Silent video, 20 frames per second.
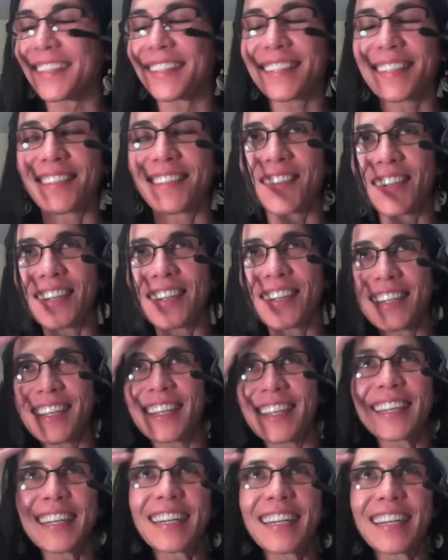because I've
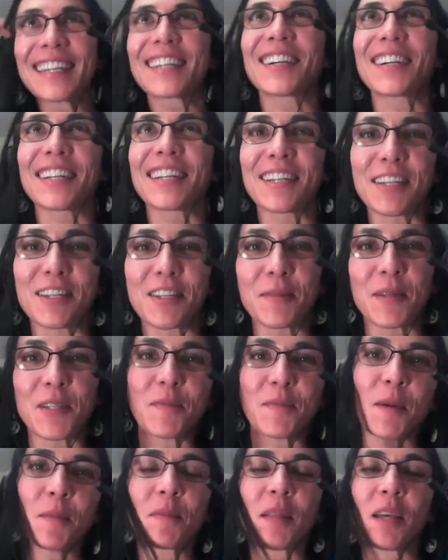already gone into too
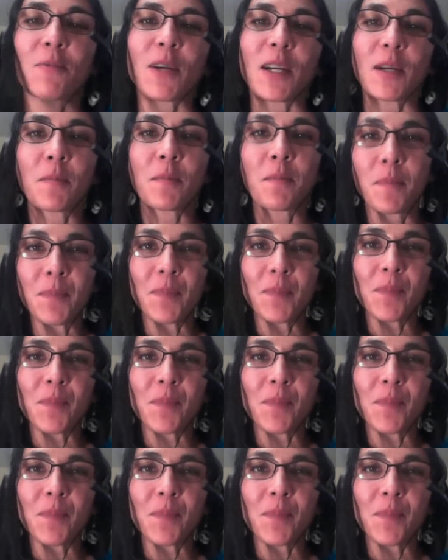much about blood work.